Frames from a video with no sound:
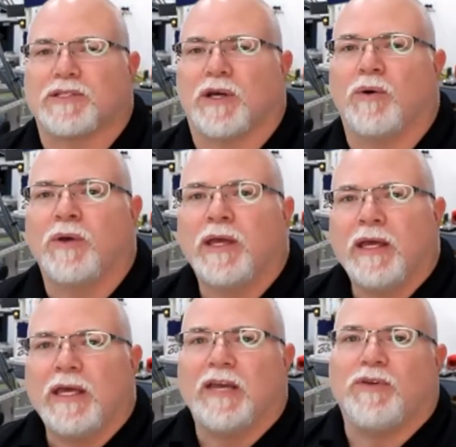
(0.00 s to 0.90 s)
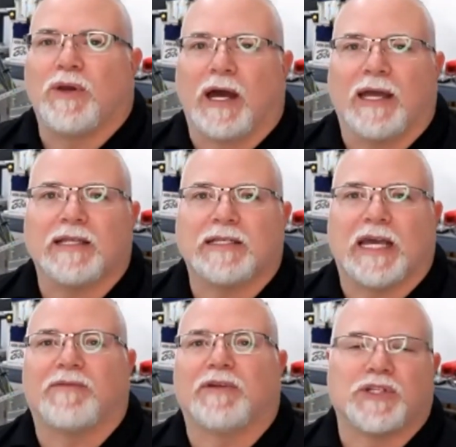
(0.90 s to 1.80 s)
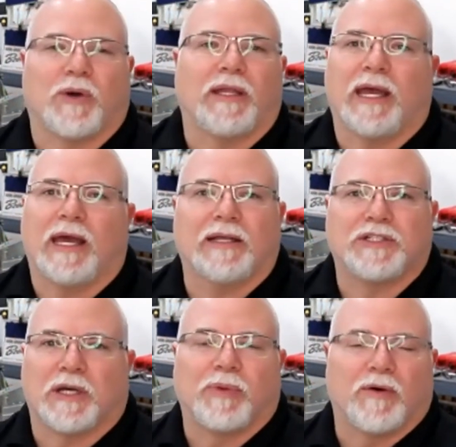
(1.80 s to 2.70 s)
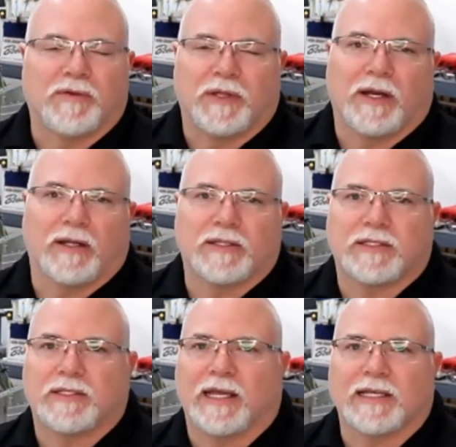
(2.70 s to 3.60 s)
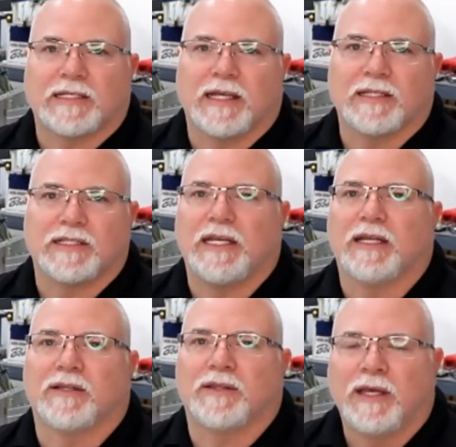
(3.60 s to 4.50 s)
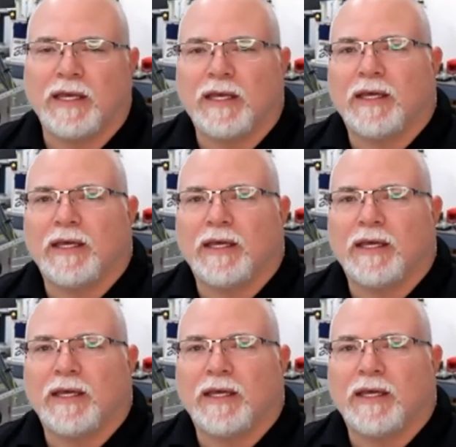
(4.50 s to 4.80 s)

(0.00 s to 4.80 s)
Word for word: So if you guys haven't joined that, jump over there. It's like I said, it's Zenith